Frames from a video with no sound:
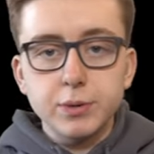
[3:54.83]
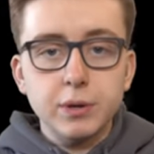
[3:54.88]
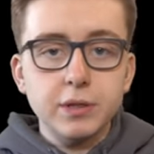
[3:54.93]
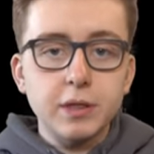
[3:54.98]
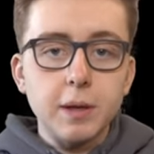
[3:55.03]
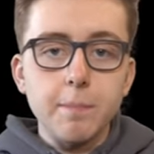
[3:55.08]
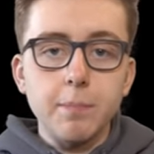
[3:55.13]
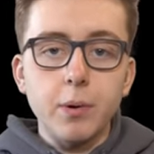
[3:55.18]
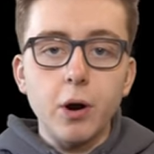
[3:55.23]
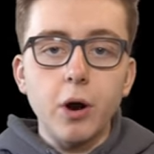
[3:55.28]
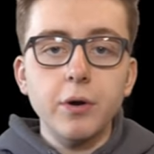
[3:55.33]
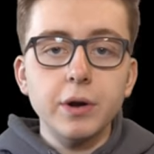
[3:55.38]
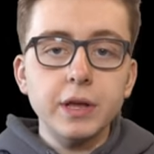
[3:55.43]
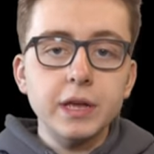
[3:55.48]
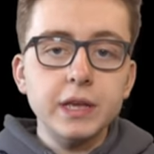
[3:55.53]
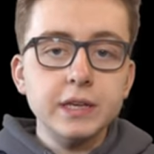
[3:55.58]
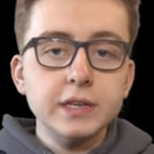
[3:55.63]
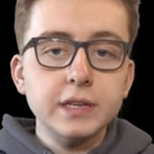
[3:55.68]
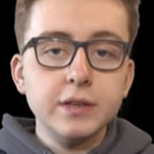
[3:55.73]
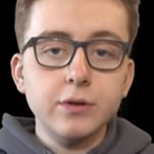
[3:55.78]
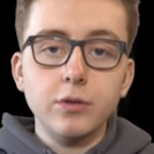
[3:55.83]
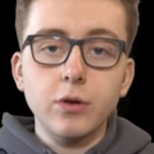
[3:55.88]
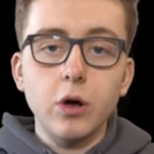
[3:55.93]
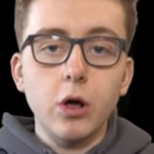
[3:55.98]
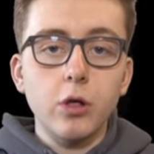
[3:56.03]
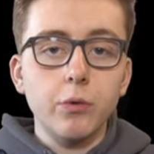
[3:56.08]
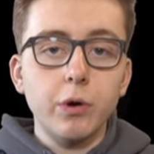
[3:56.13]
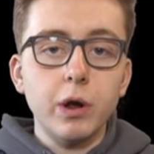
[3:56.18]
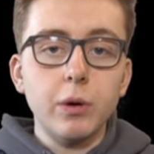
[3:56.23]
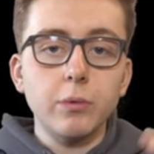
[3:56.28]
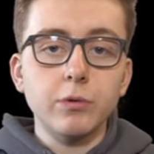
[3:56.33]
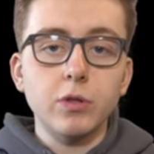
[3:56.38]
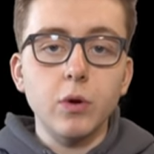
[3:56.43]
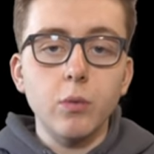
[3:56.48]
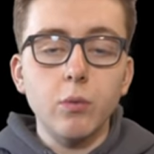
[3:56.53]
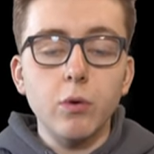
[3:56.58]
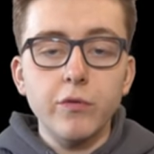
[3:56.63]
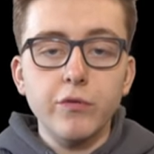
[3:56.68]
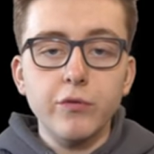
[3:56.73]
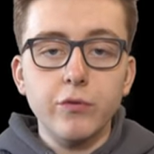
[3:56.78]
We had the Barney colorway with the
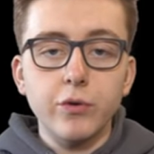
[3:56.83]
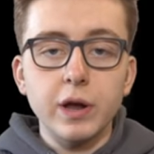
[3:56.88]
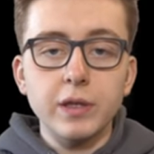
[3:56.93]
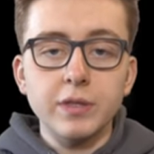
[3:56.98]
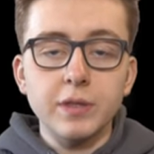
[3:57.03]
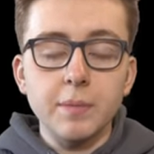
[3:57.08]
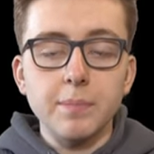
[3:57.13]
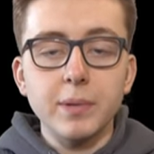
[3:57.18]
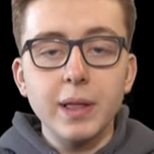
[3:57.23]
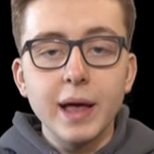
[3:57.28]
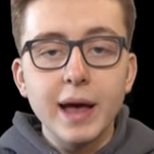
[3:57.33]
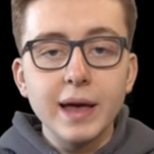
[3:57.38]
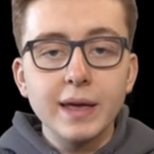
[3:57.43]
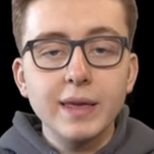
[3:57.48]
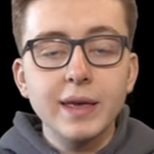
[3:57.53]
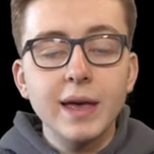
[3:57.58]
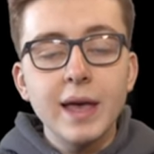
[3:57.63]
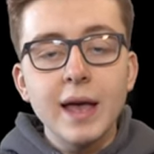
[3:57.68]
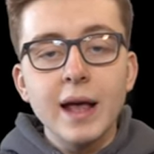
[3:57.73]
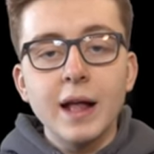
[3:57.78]
wolf gray and the black.